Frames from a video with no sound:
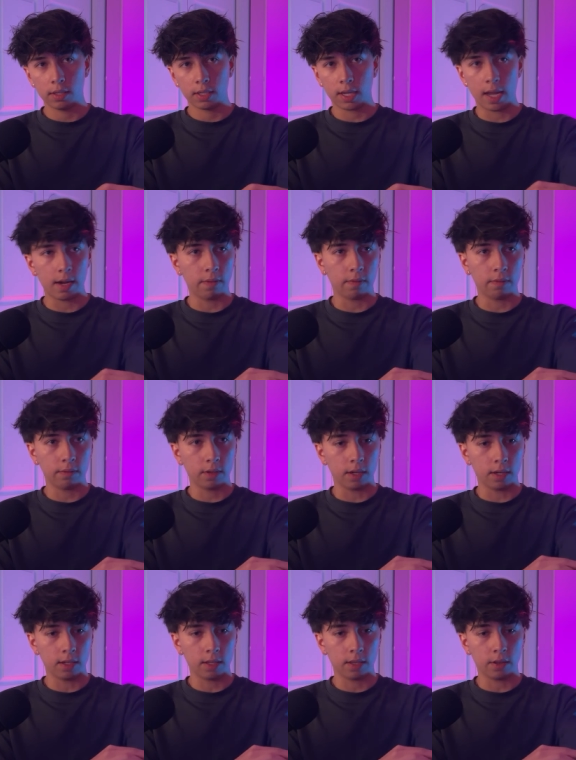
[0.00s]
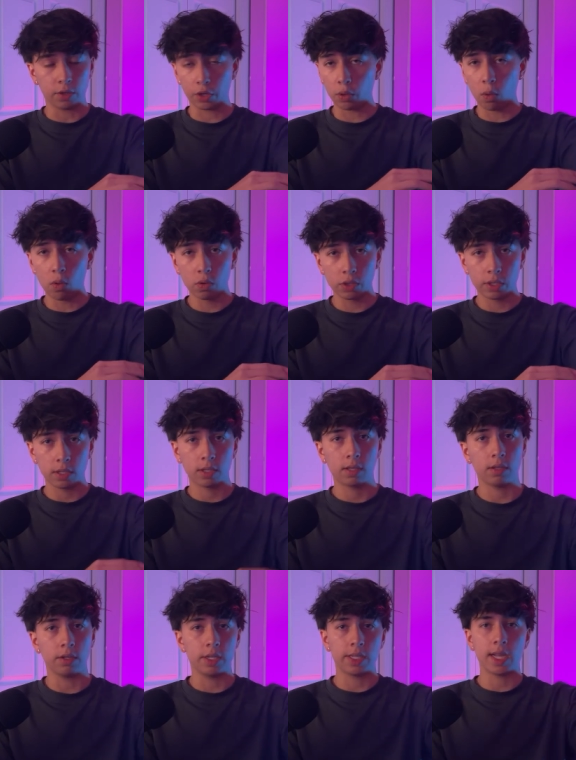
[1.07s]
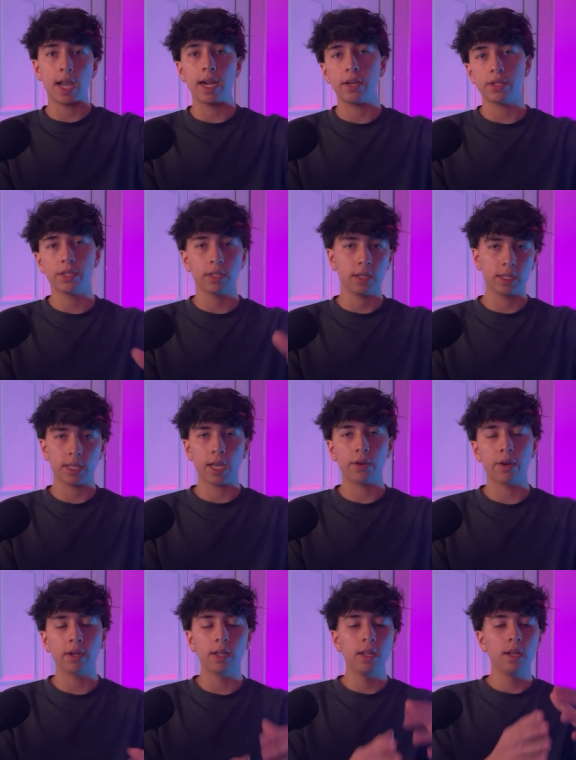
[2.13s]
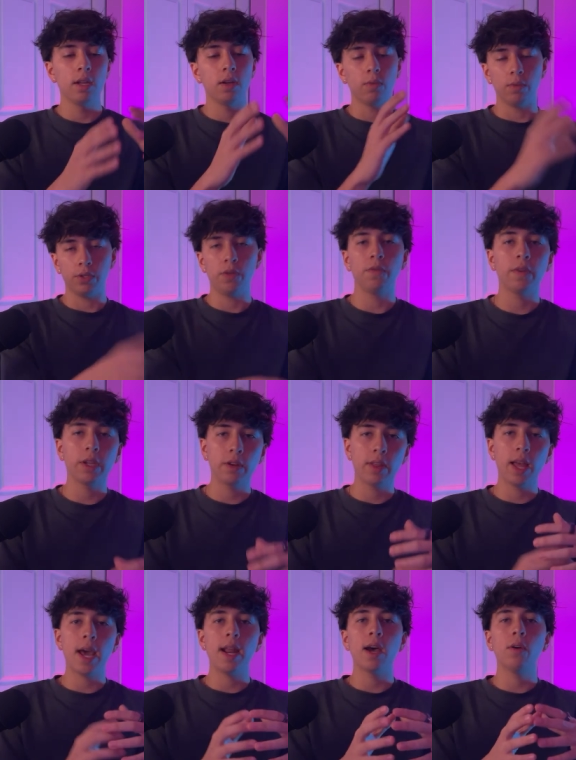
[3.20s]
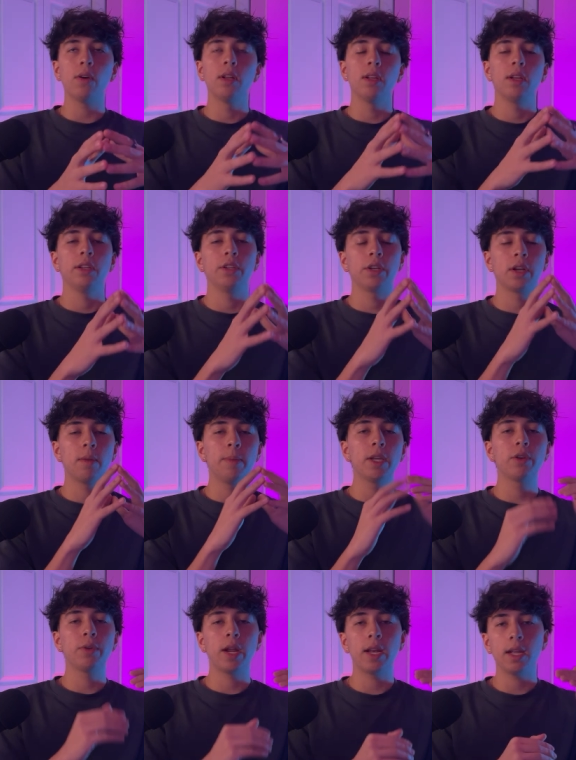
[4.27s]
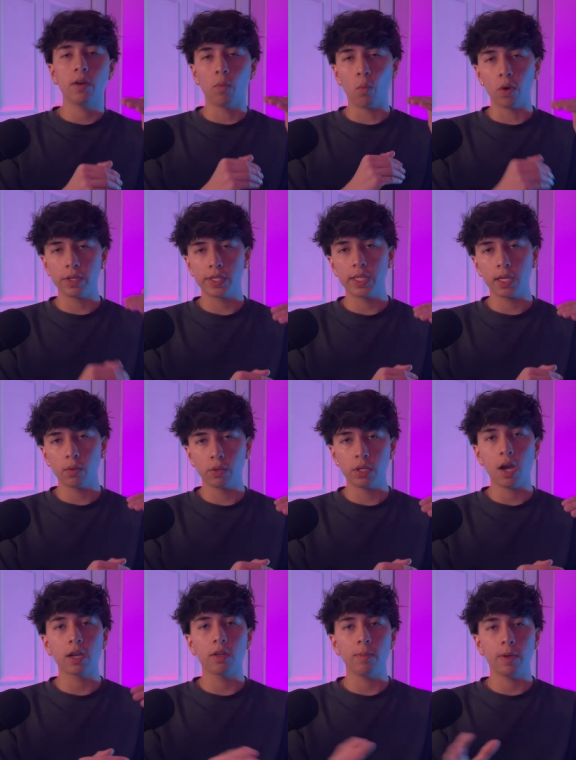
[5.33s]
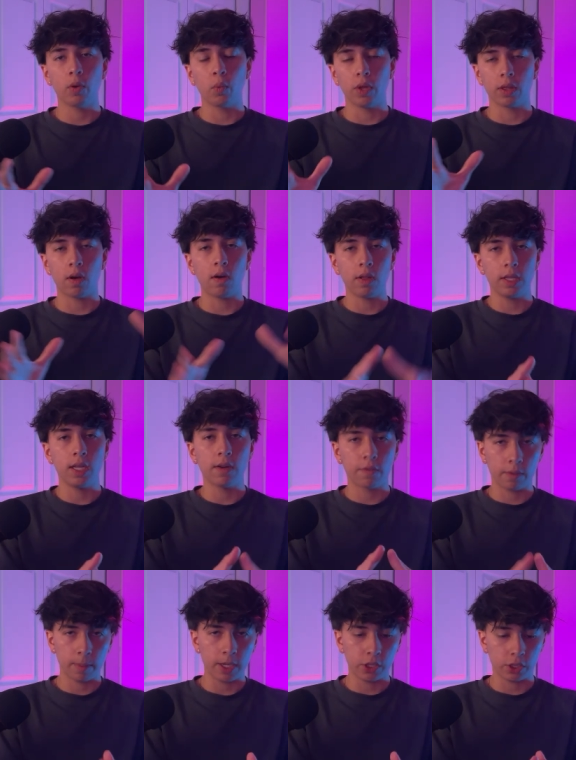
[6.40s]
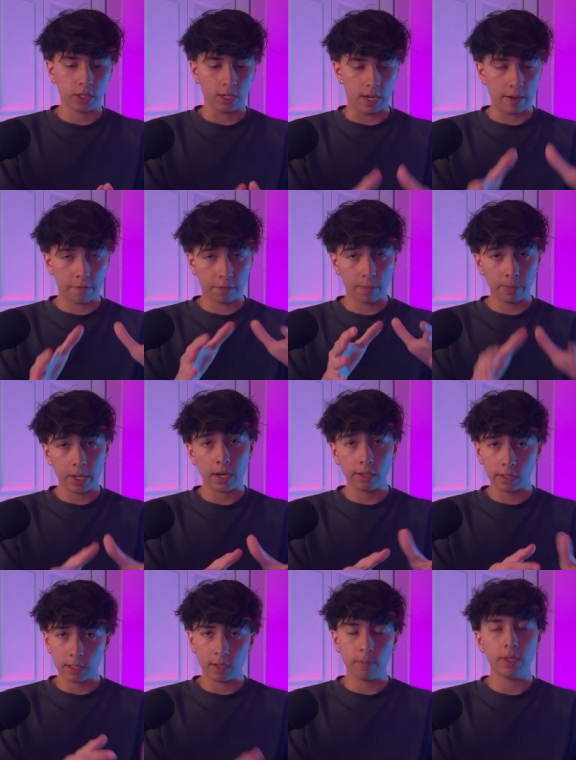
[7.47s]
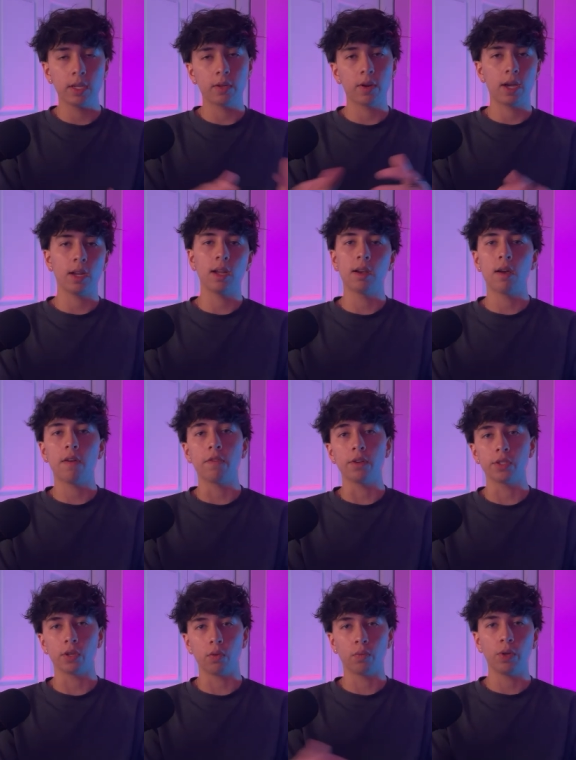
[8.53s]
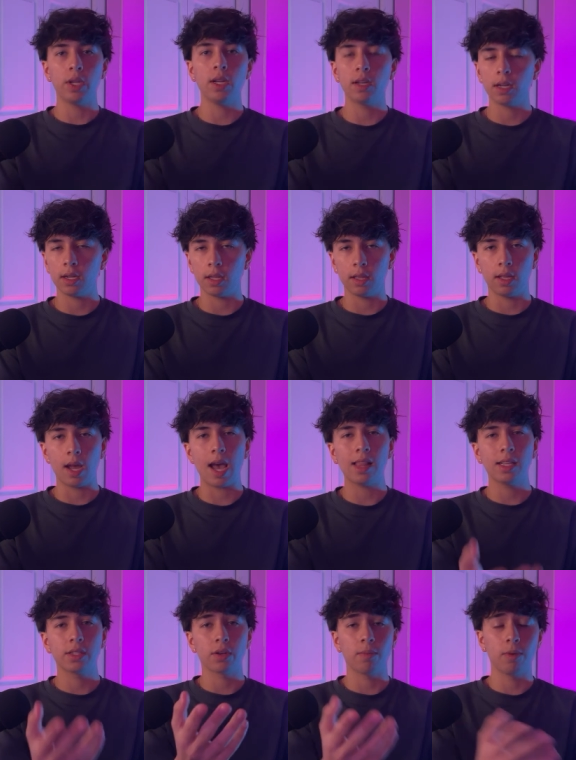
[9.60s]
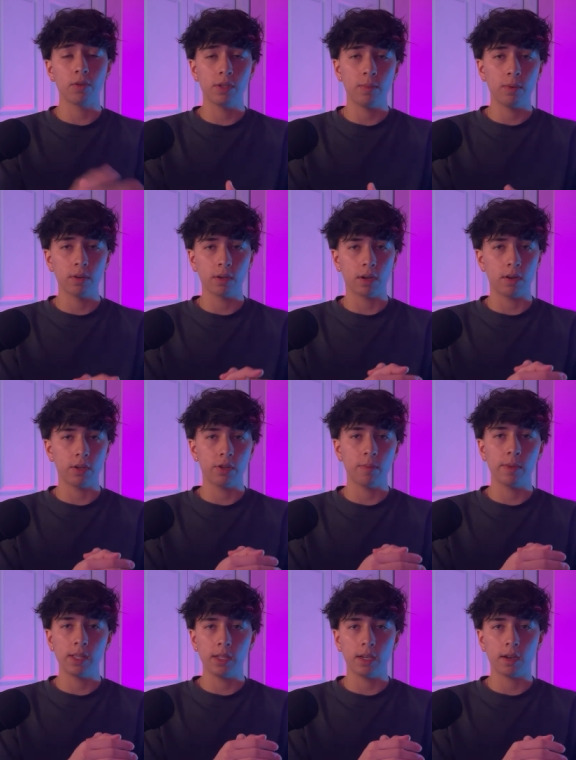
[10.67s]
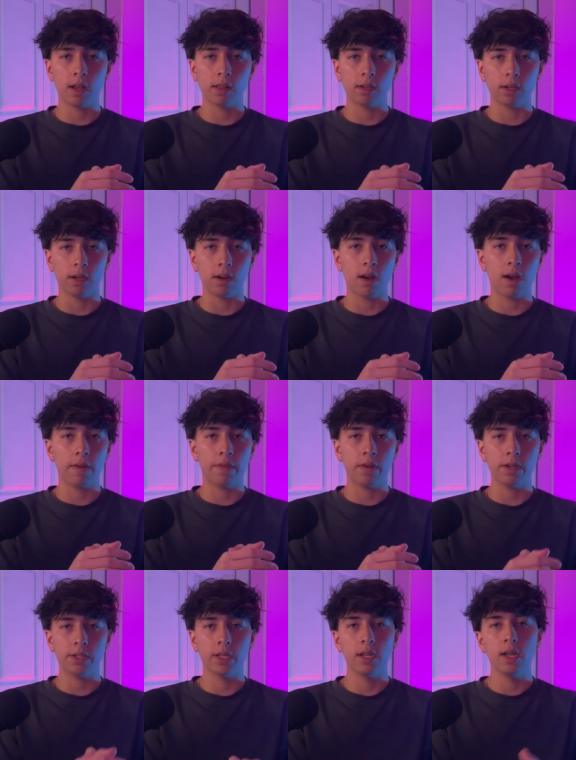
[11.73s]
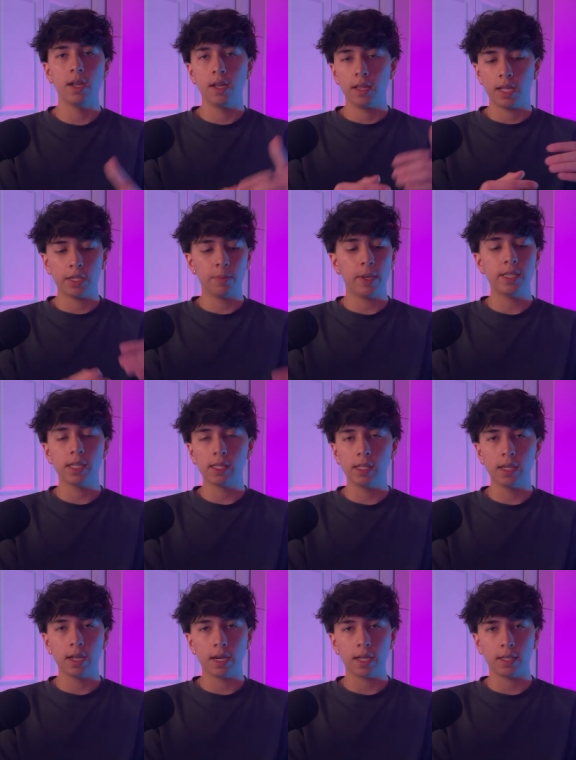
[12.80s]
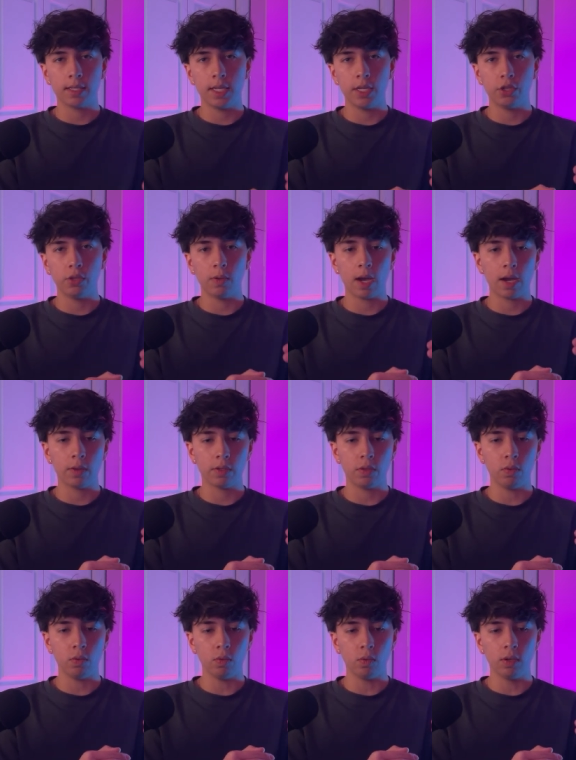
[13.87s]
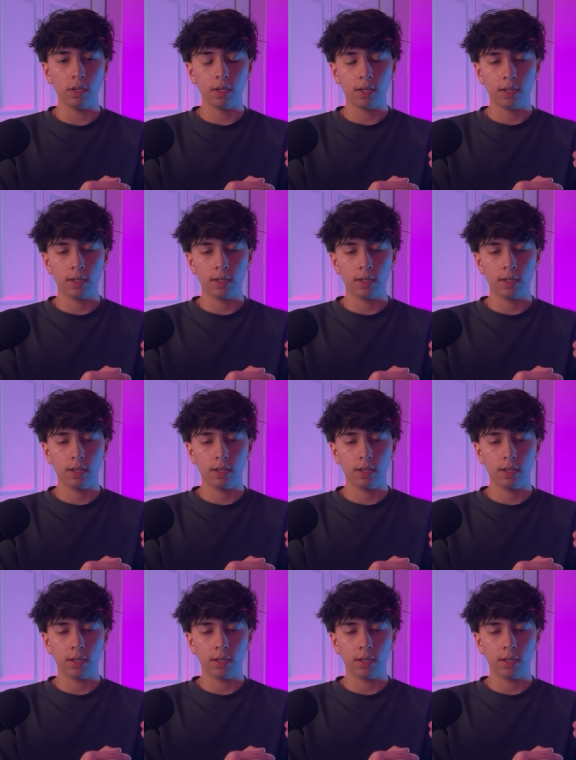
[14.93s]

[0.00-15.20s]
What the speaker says: kind of their goals, their desires, etc. Once you figure that out, you're going to be creating one single document with all the information. And from there, you're going to be creating an offer. So read the Alex Hormozi book, $100 million Offers. That's basically going to teach you how to